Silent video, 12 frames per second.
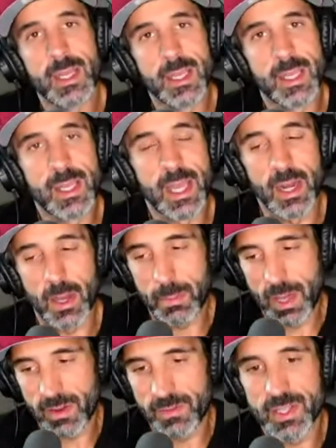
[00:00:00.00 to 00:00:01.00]
cannot
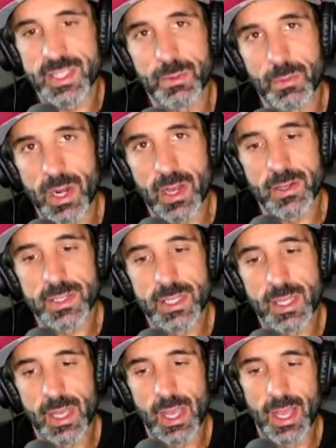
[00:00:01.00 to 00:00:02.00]
benefit someone else.
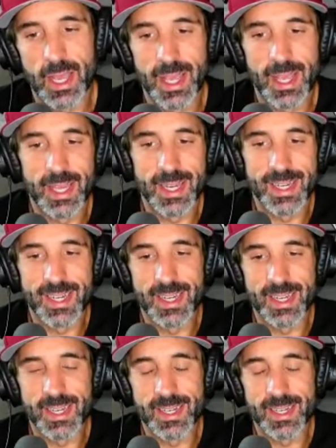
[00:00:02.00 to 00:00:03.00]
And
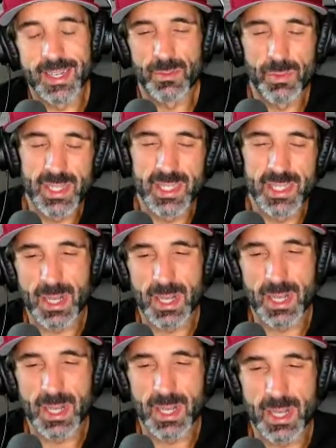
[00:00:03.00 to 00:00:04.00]
we sometimes
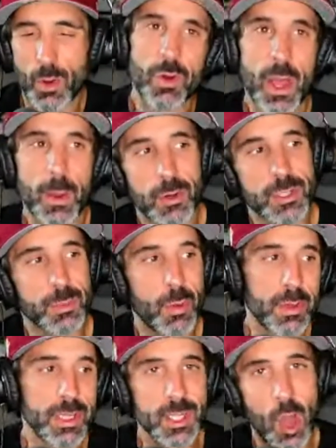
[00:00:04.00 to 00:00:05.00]
say, oh, that person
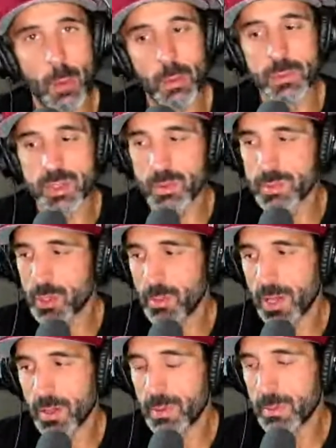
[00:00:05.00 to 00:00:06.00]
probably gets compliments from so
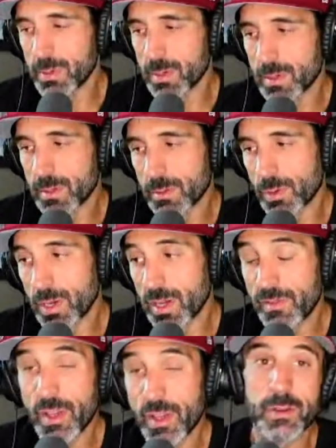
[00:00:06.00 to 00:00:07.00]
many other people. Well,
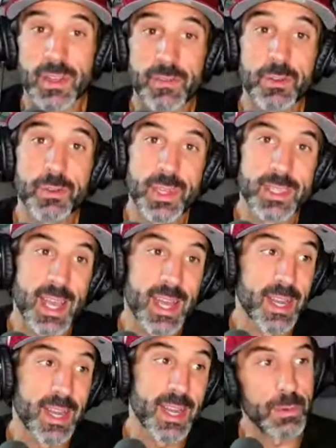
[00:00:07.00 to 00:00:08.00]
if other if you think that
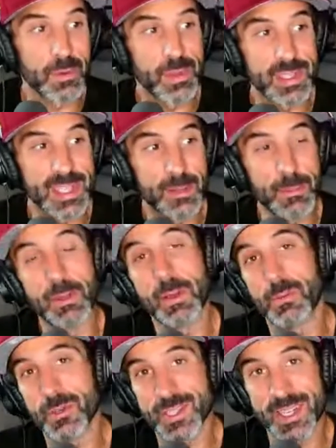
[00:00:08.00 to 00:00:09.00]
and other people think that, maybe that
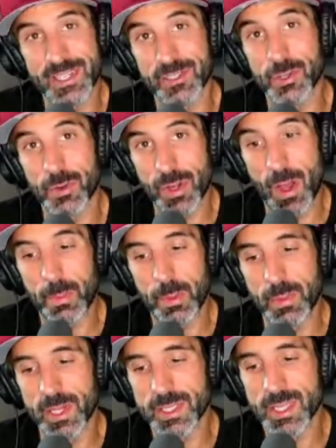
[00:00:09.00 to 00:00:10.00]
person hears no
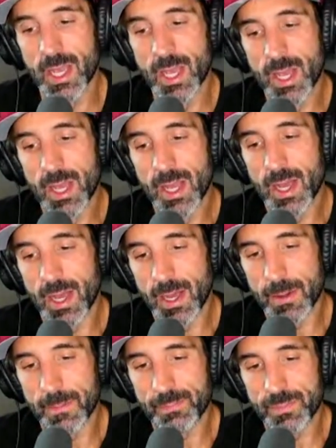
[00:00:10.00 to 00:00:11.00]
compliments.
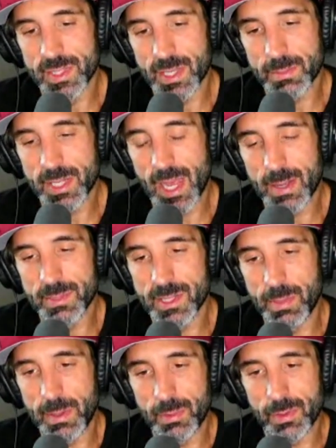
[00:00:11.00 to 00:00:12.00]
Um, sometimes the
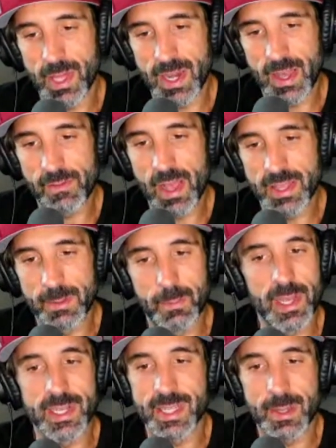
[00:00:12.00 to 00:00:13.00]
people that have had the
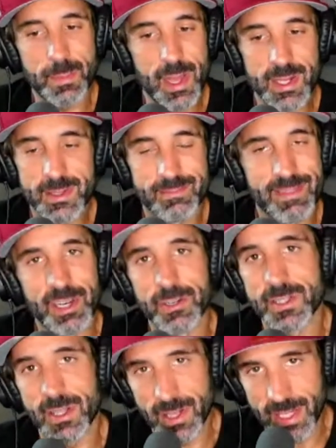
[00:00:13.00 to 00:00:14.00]
biggest impact hear it
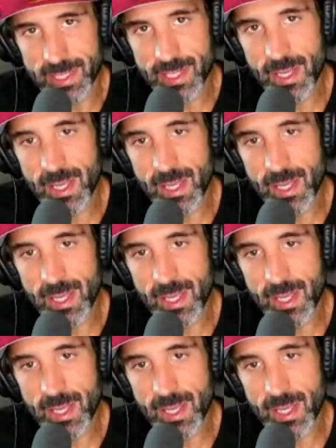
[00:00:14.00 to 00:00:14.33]
the least,